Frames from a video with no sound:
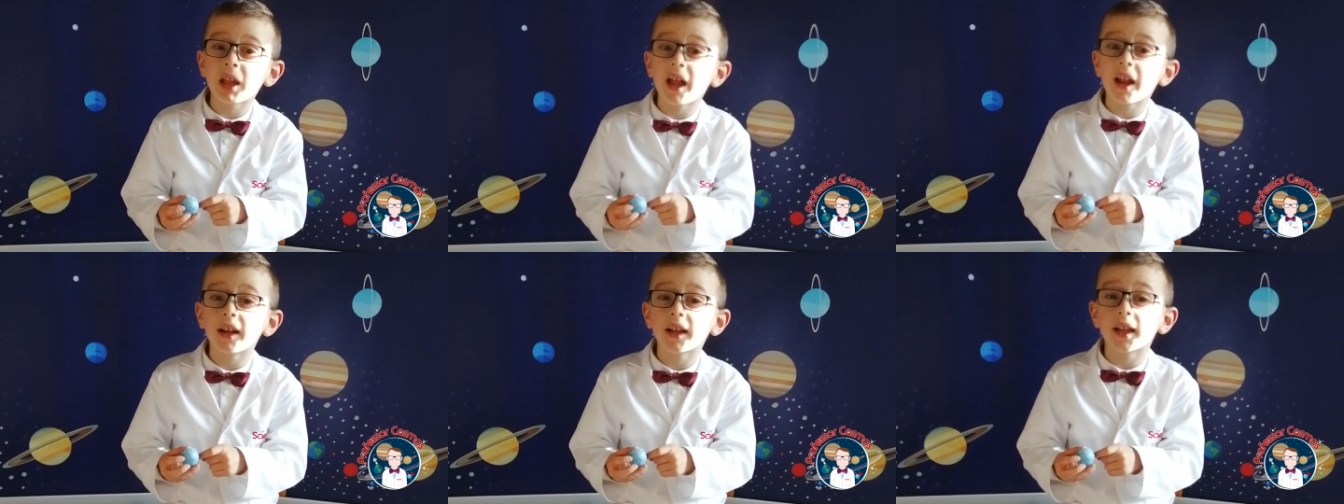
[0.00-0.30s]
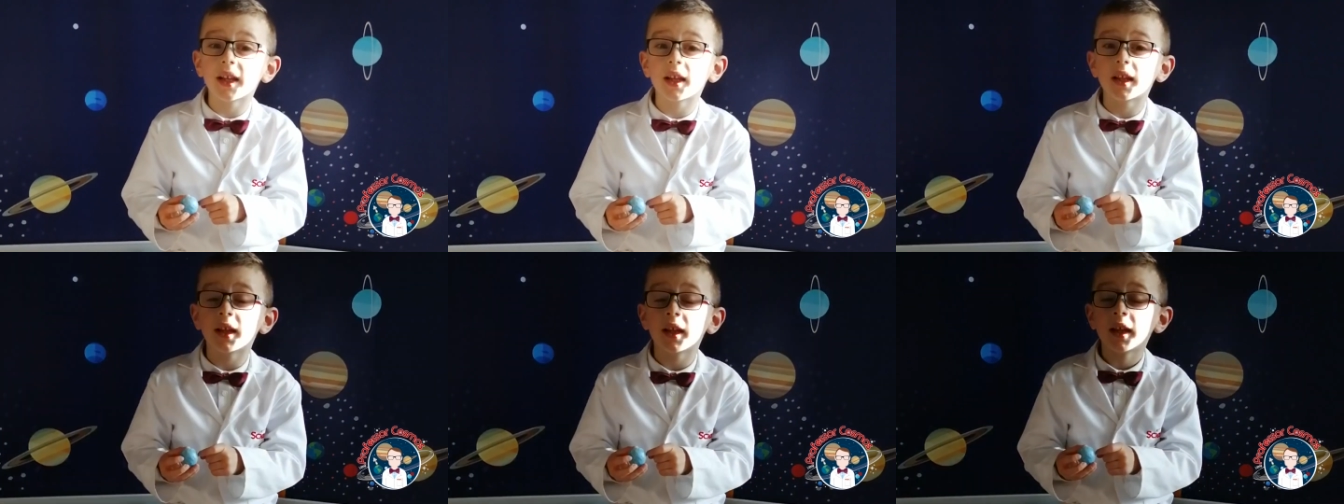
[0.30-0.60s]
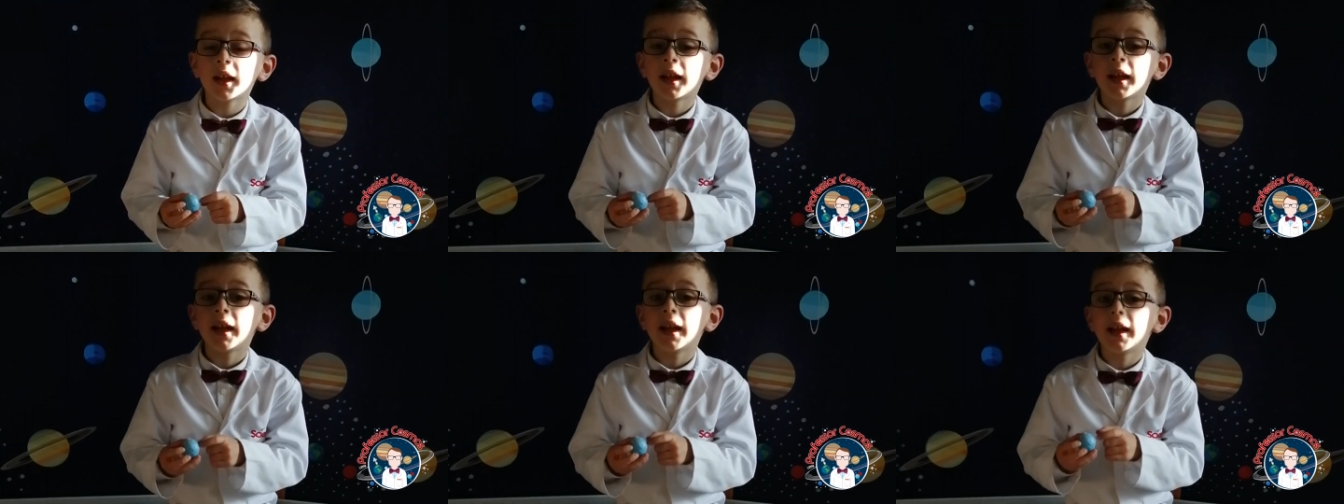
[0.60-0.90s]
planet.
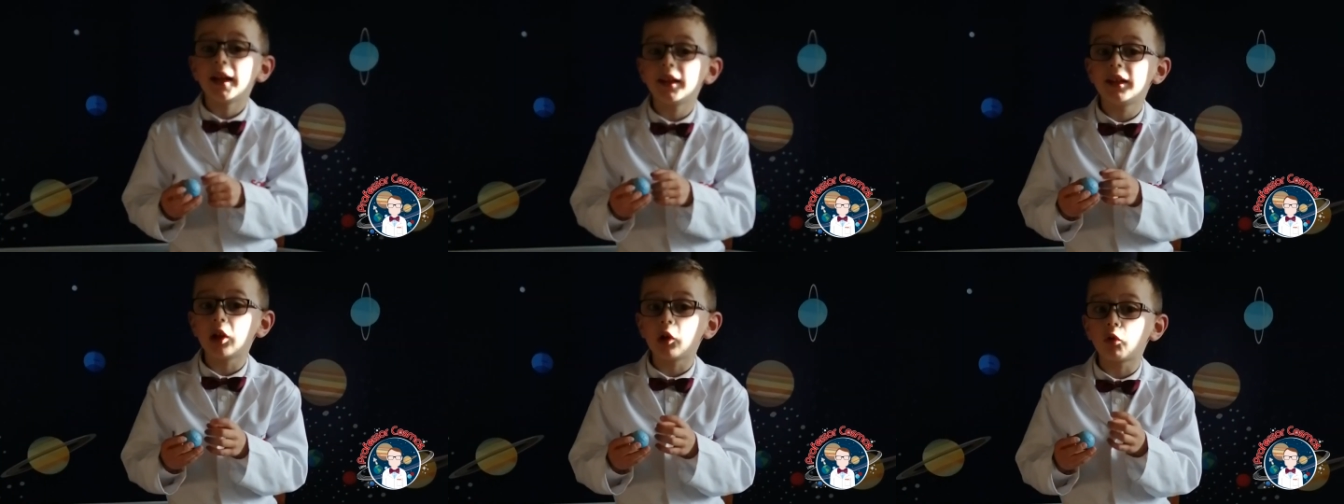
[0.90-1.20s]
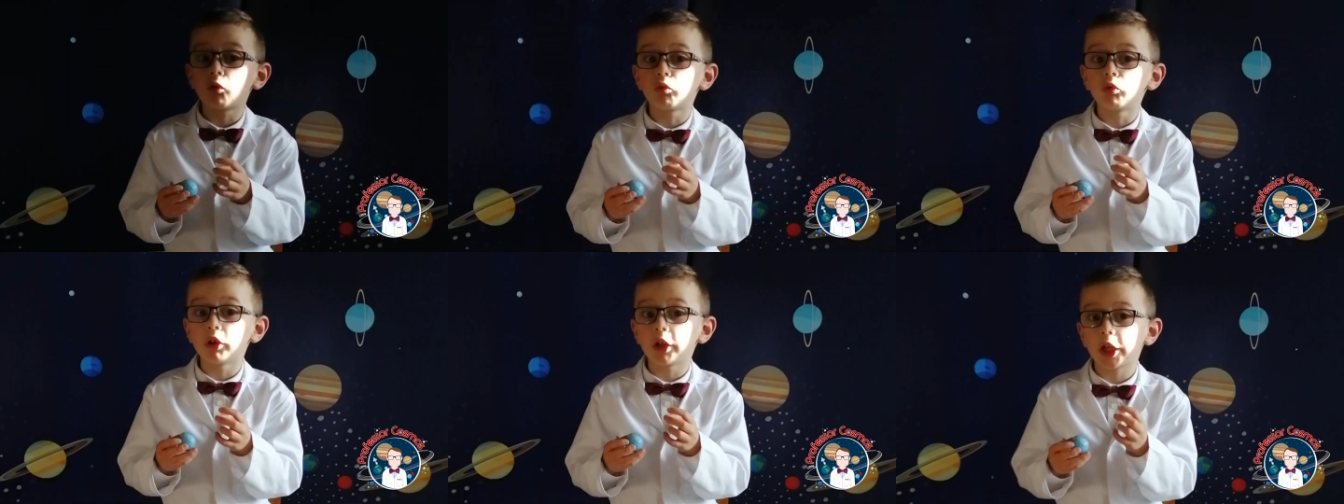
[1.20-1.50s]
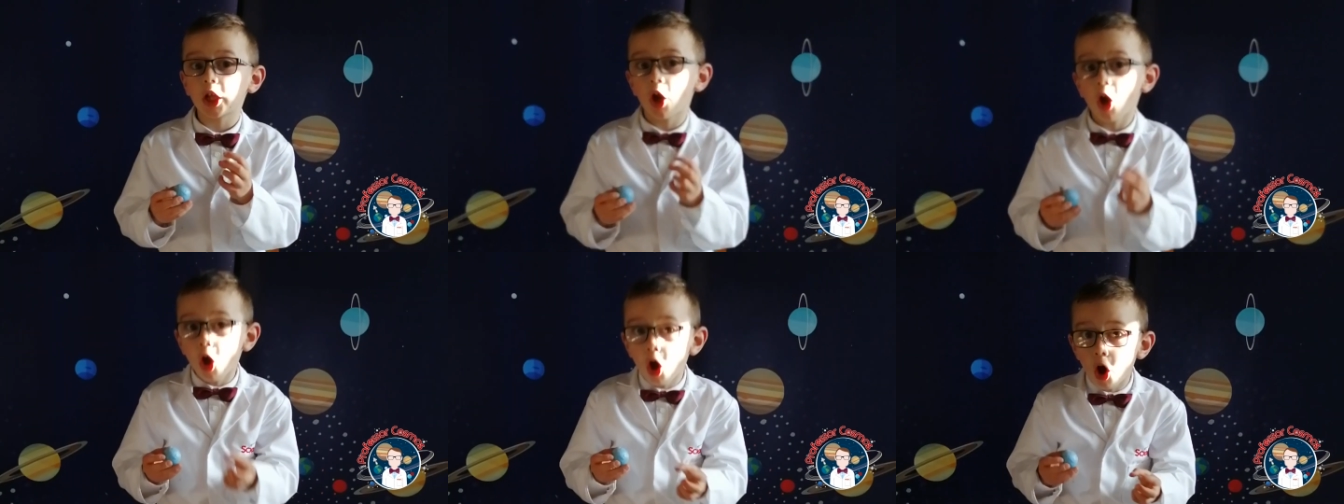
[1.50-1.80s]
It is
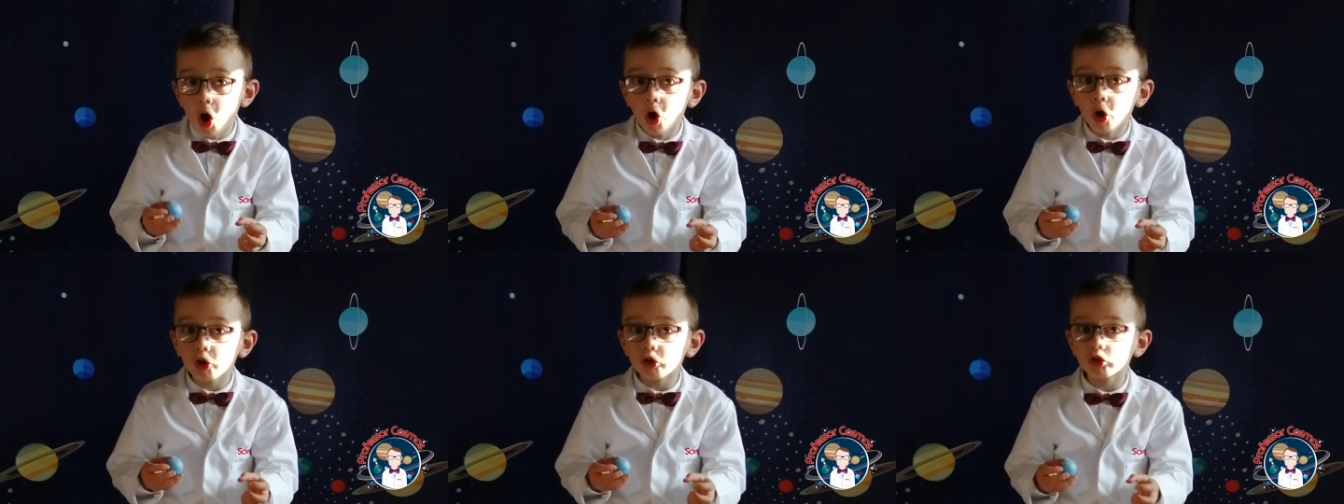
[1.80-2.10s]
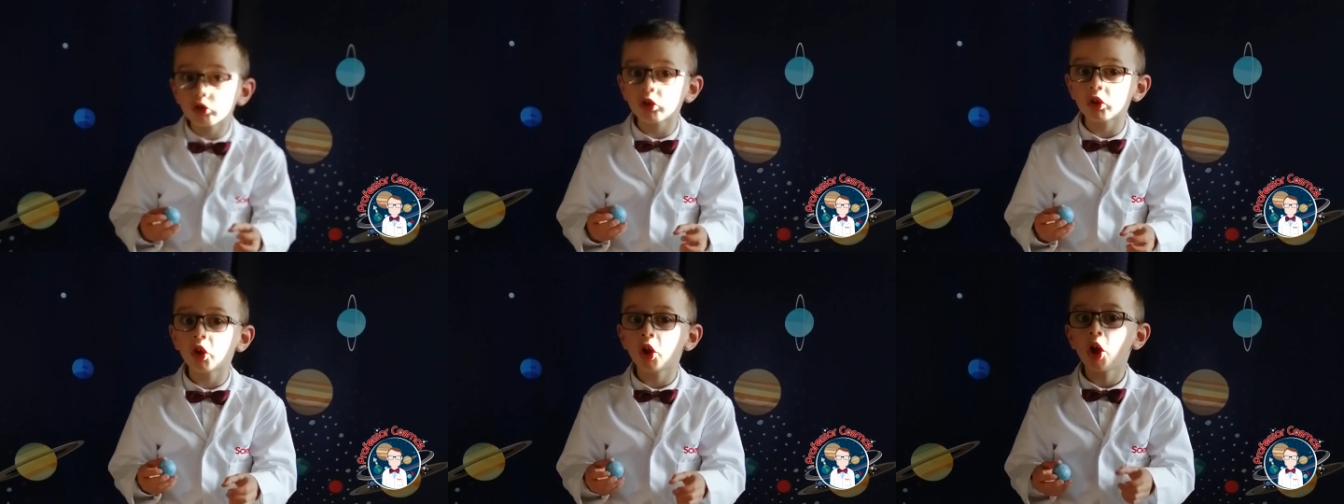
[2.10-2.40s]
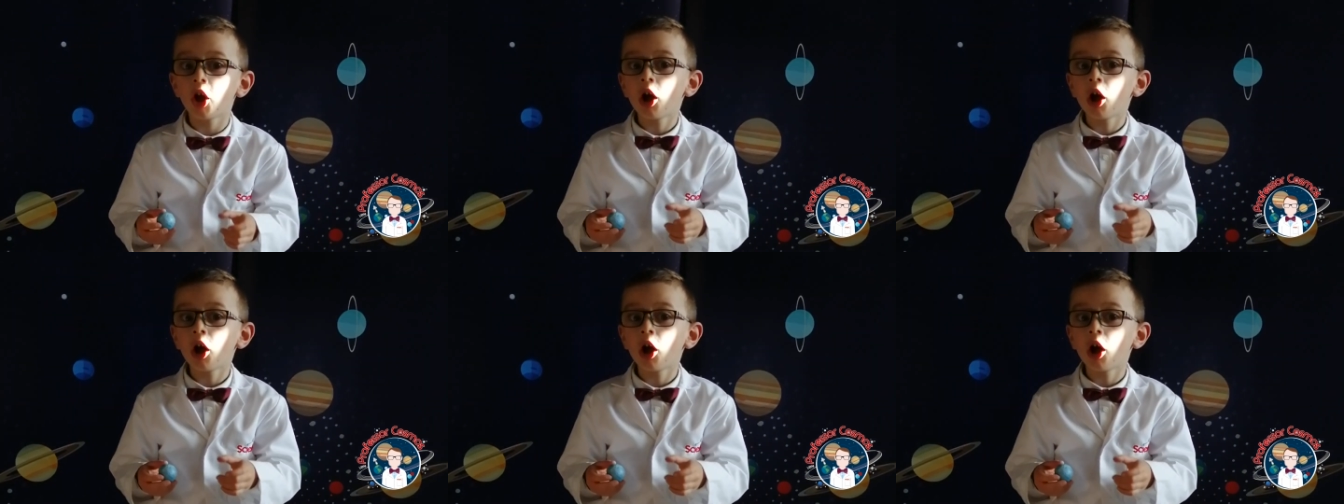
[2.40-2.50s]
really hot.